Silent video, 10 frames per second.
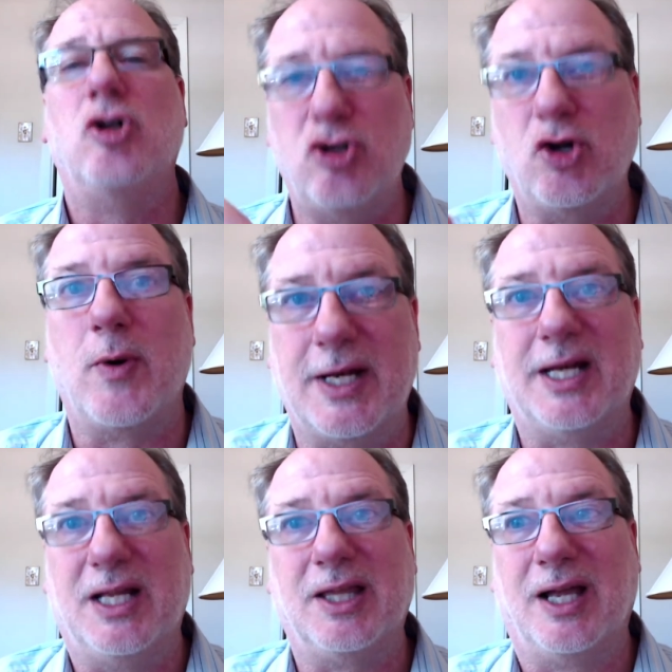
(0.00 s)
doing
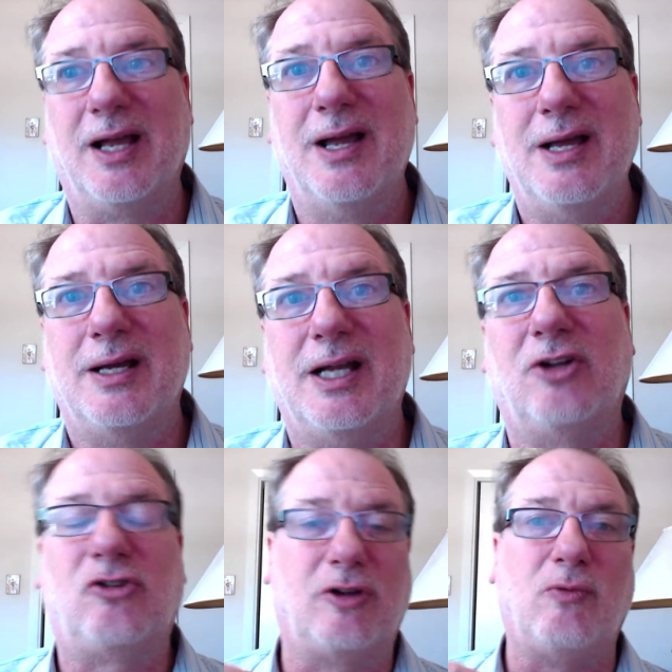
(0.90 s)
anything.
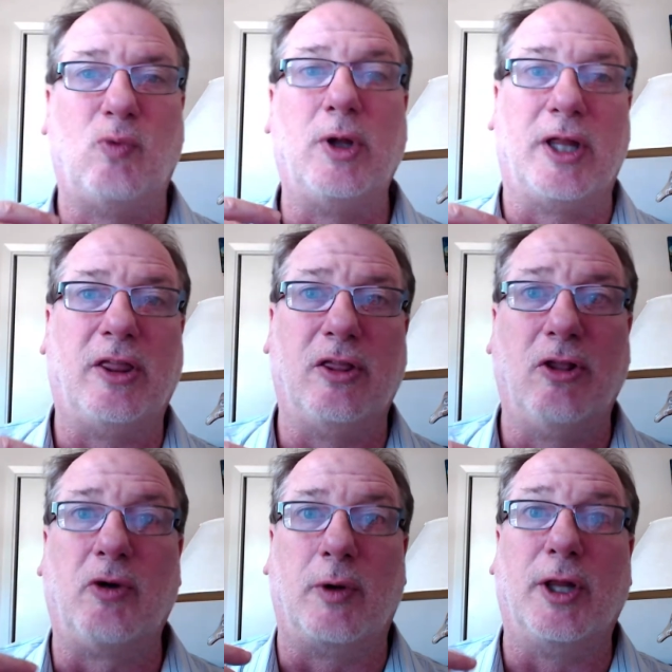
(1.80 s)
It's really,
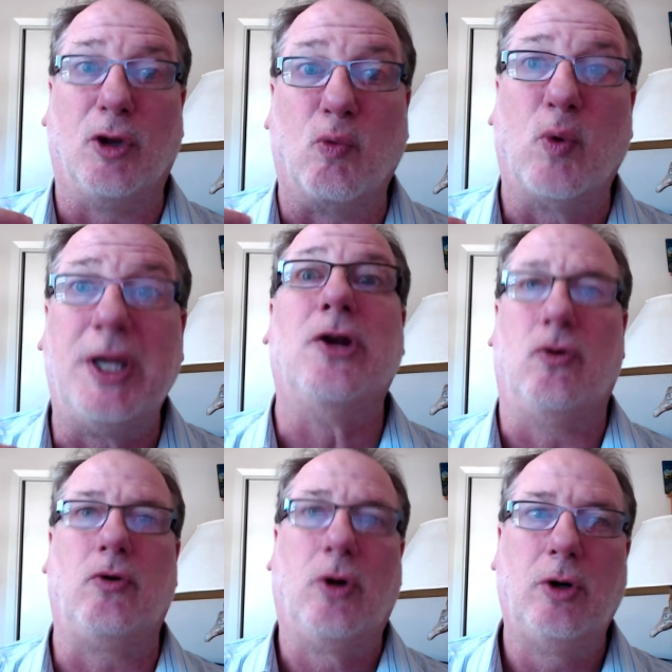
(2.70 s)
literally, the reader
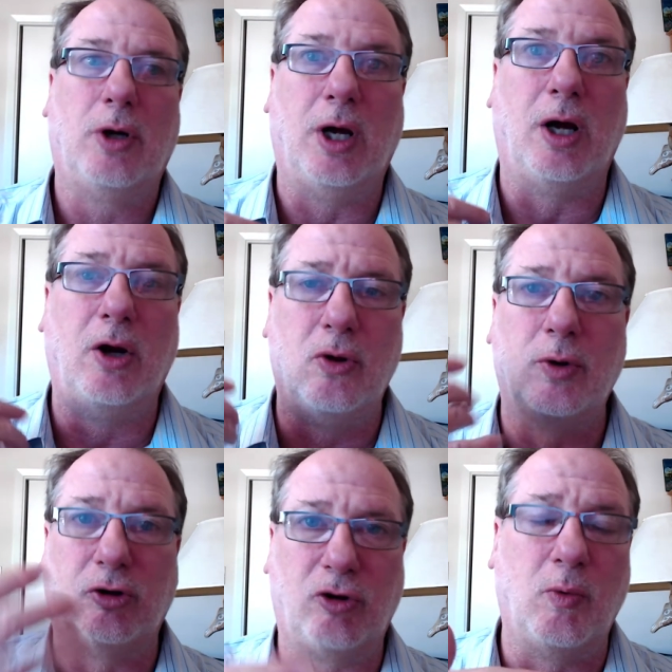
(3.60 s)
uh,
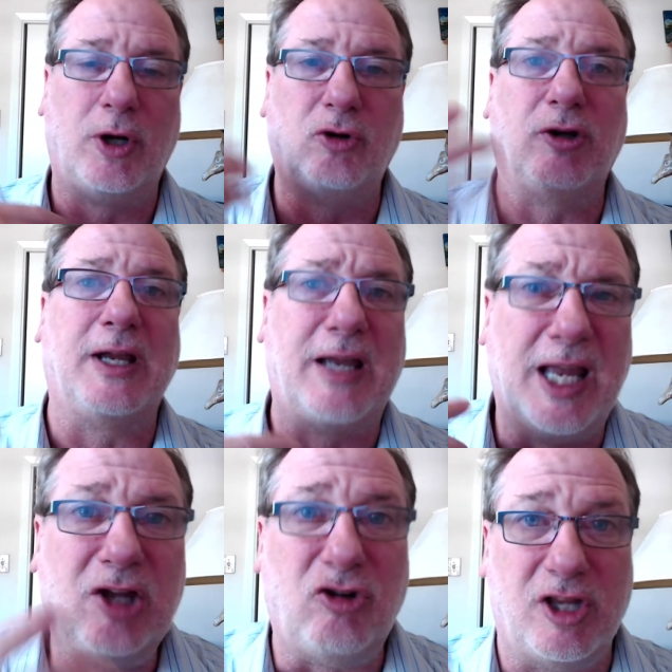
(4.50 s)
who is the one who's
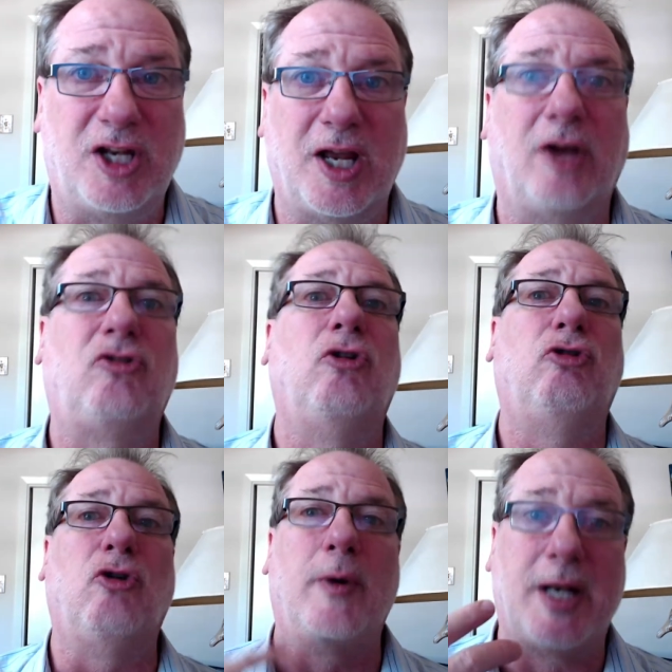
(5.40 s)
engaging the text, who's
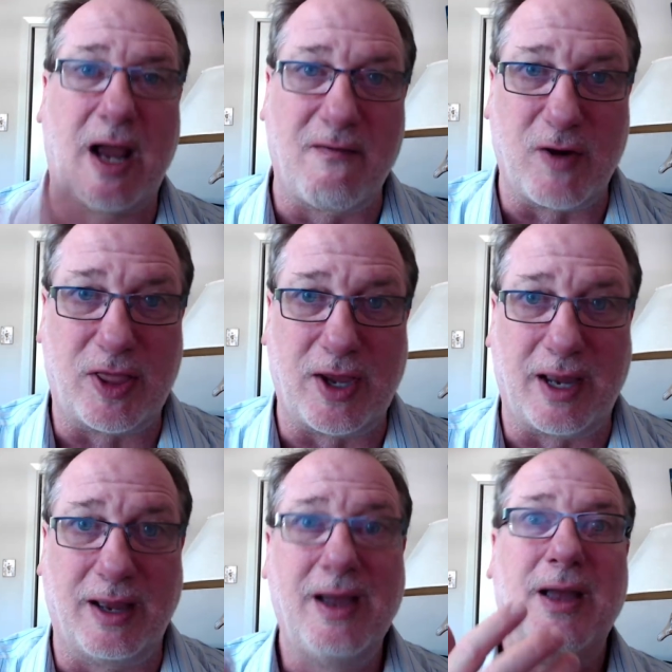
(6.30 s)
doing
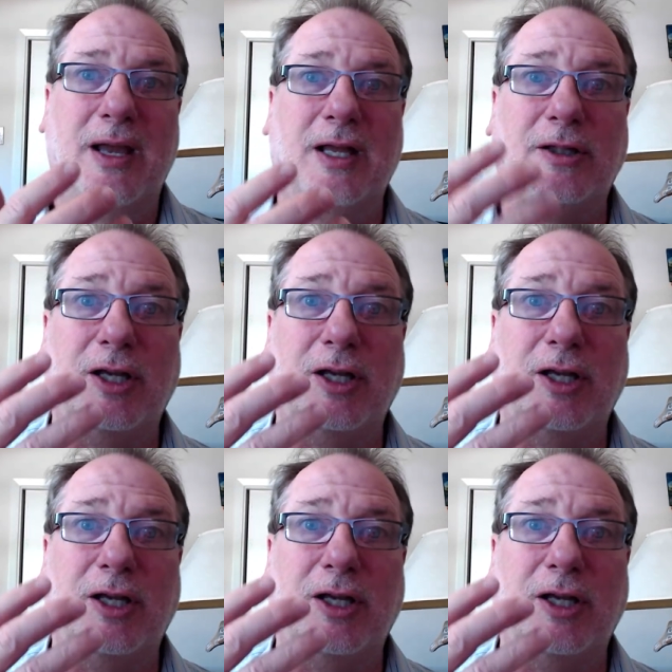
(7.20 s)
everything, in,